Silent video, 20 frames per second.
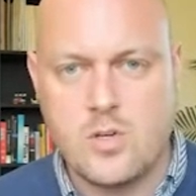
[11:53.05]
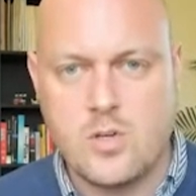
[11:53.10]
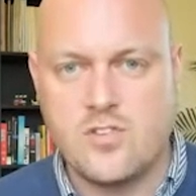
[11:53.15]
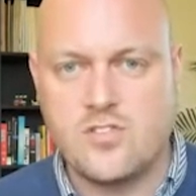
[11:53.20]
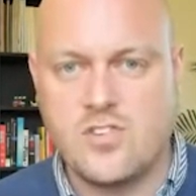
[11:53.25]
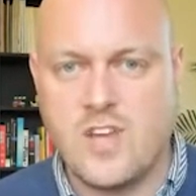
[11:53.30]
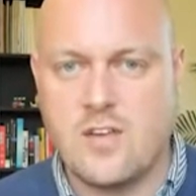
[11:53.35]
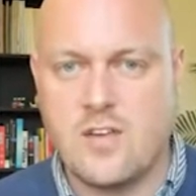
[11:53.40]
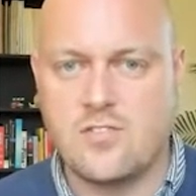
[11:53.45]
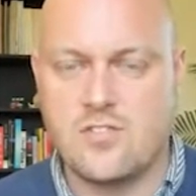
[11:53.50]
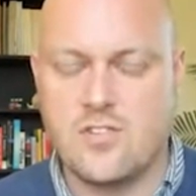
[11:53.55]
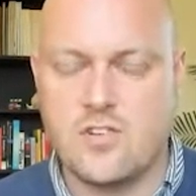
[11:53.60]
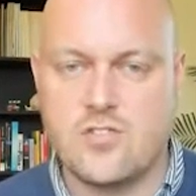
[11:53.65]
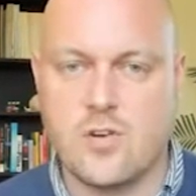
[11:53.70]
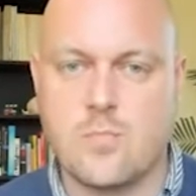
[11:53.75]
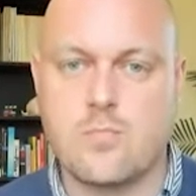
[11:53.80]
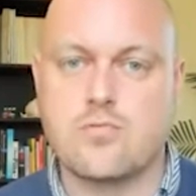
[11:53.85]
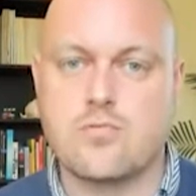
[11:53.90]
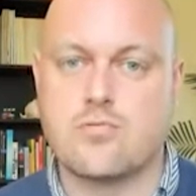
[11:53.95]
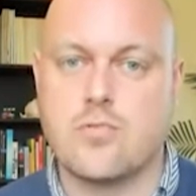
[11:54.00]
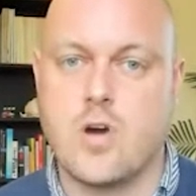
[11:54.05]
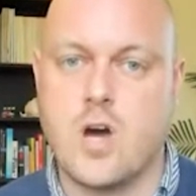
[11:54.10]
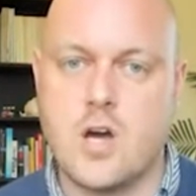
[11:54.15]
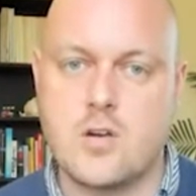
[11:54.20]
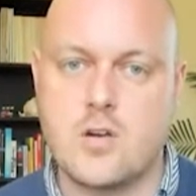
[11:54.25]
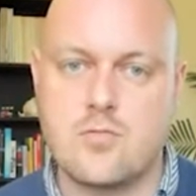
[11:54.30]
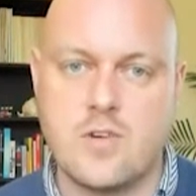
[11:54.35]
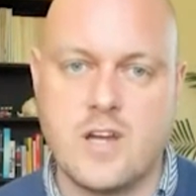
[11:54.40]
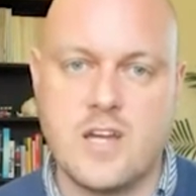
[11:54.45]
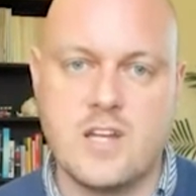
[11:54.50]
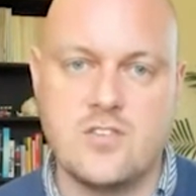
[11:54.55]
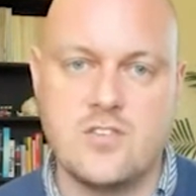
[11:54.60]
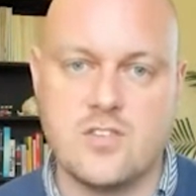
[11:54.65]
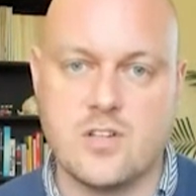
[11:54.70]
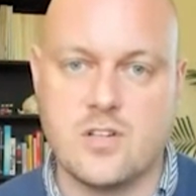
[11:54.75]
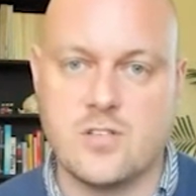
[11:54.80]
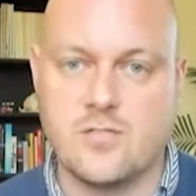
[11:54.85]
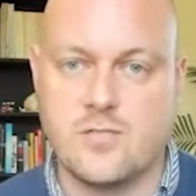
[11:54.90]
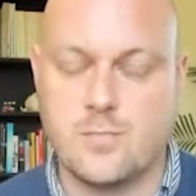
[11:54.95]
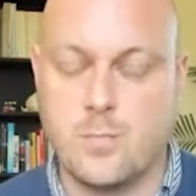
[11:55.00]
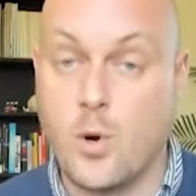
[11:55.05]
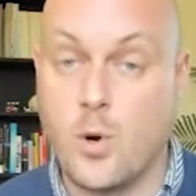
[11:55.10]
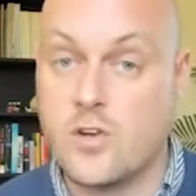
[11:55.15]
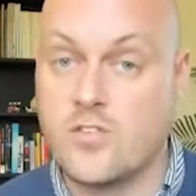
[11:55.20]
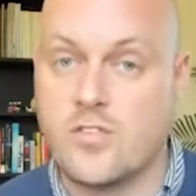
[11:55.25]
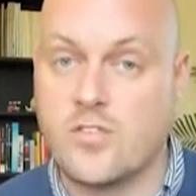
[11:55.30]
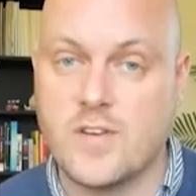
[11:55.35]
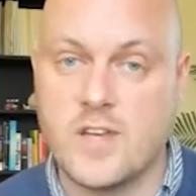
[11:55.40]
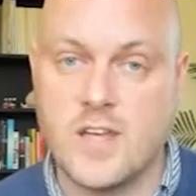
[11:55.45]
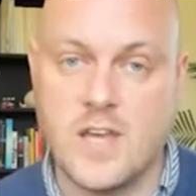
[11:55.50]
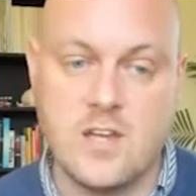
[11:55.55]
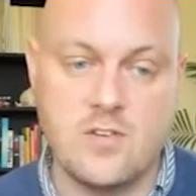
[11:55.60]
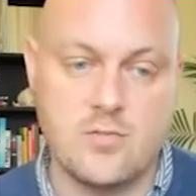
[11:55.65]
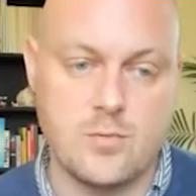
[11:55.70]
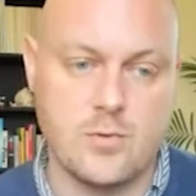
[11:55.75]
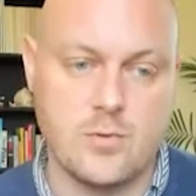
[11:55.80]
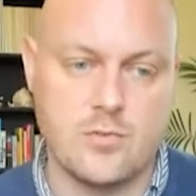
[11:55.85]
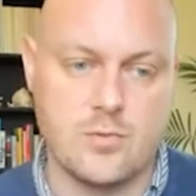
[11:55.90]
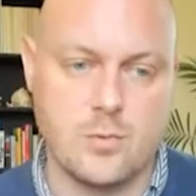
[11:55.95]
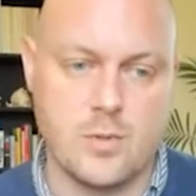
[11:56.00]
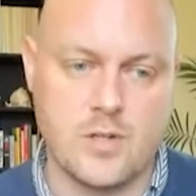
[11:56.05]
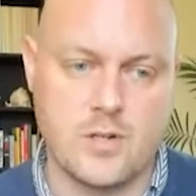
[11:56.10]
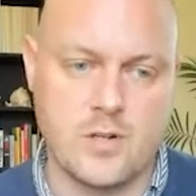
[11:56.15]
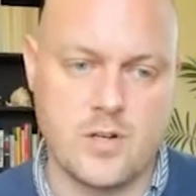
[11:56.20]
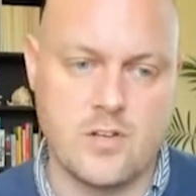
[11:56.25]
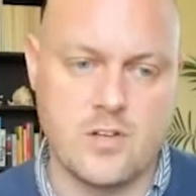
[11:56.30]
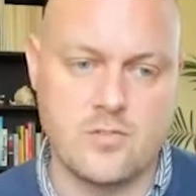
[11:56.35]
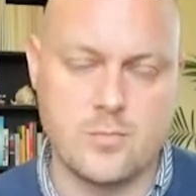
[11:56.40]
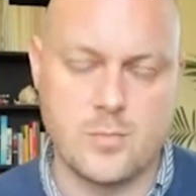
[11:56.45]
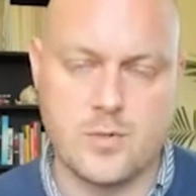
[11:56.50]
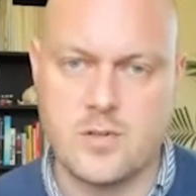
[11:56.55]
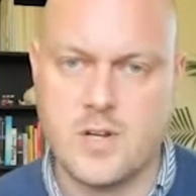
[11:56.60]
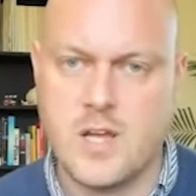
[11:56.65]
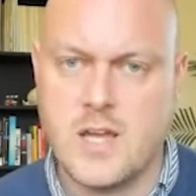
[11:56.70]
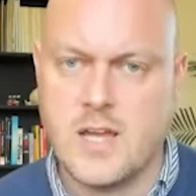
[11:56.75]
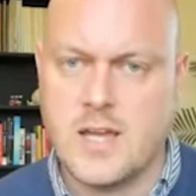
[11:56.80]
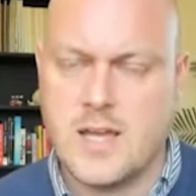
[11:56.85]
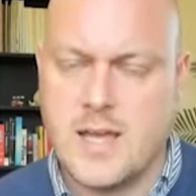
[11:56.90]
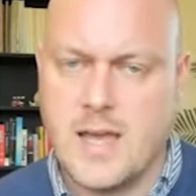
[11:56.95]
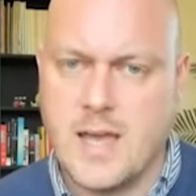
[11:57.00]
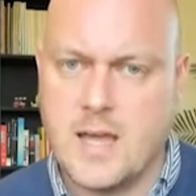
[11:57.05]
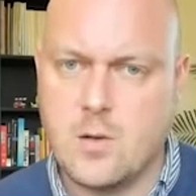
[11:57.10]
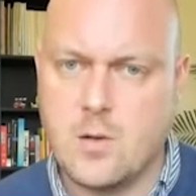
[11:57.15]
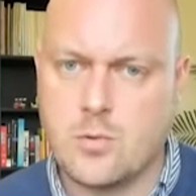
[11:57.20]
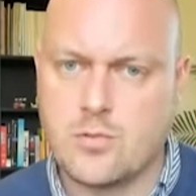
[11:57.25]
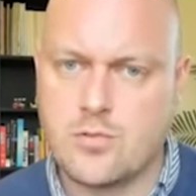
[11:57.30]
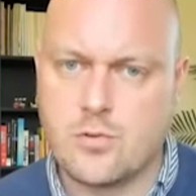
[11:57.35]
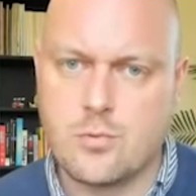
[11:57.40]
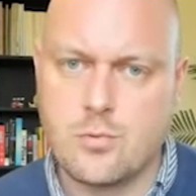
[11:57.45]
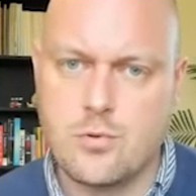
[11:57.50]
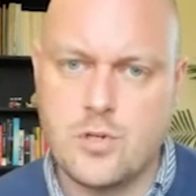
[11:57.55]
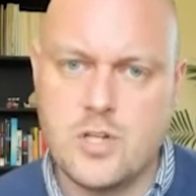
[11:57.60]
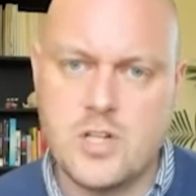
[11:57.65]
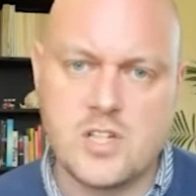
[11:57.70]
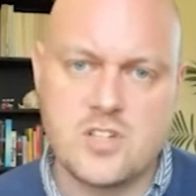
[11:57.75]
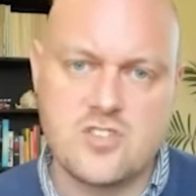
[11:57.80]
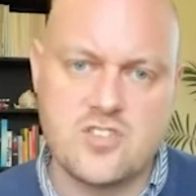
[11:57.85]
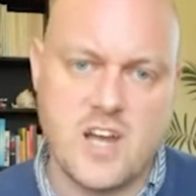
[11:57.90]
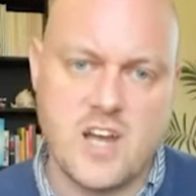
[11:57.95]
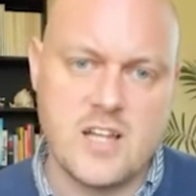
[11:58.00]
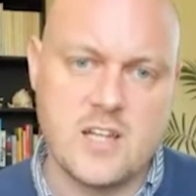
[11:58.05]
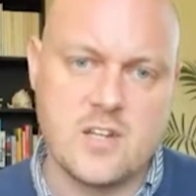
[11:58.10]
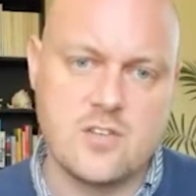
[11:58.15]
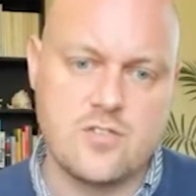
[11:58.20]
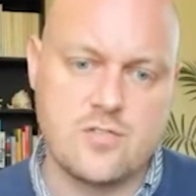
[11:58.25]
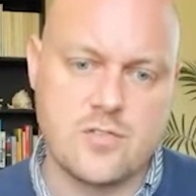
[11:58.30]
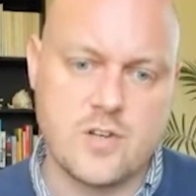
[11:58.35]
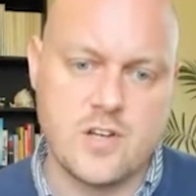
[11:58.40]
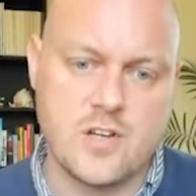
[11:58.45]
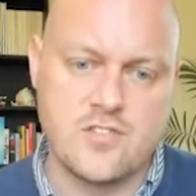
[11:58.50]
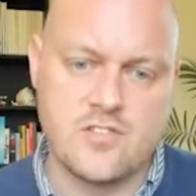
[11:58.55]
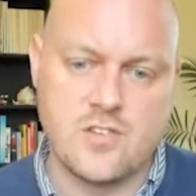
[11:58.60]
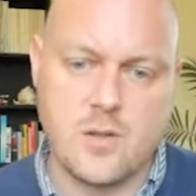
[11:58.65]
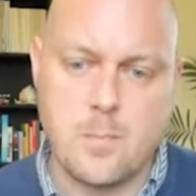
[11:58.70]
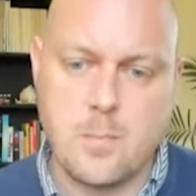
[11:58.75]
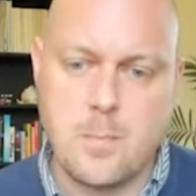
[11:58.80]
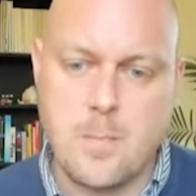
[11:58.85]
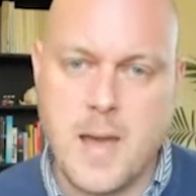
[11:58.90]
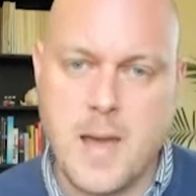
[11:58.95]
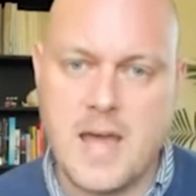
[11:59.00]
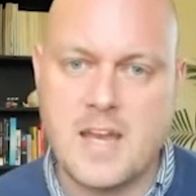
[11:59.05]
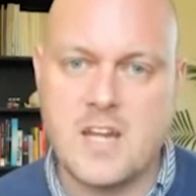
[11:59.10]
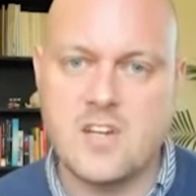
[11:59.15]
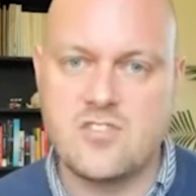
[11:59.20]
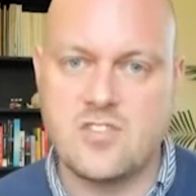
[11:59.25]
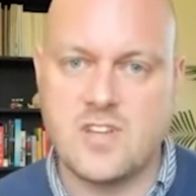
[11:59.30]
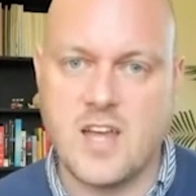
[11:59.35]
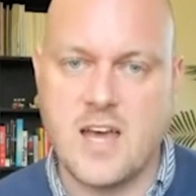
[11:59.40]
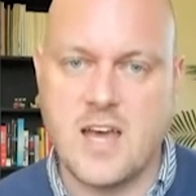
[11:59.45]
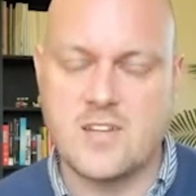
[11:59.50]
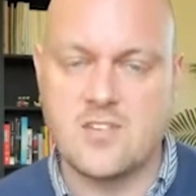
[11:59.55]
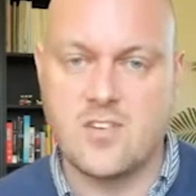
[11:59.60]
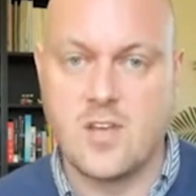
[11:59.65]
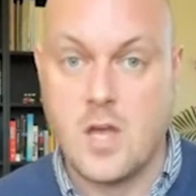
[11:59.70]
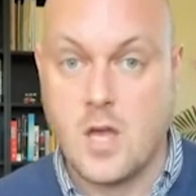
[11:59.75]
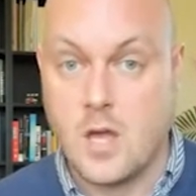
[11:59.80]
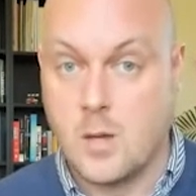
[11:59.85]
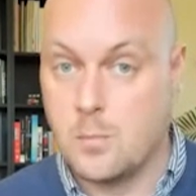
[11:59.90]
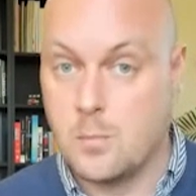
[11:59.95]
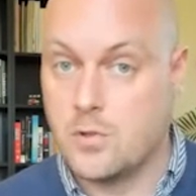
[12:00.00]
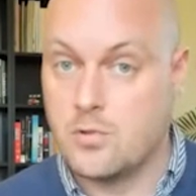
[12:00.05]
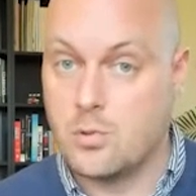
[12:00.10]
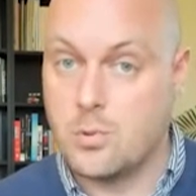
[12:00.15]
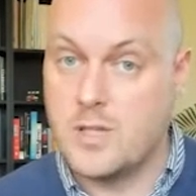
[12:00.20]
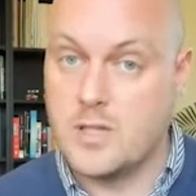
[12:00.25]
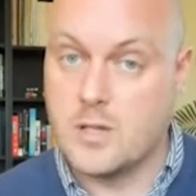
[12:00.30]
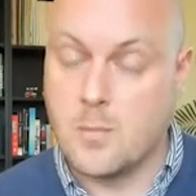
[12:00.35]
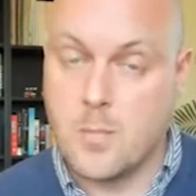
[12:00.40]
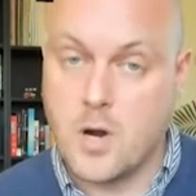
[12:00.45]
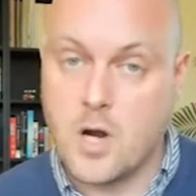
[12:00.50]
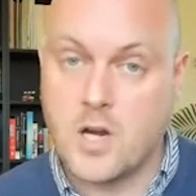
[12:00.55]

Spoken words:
We just have such a broad range of points of engagements with our customer. And it was a real challenge for us to manage that between the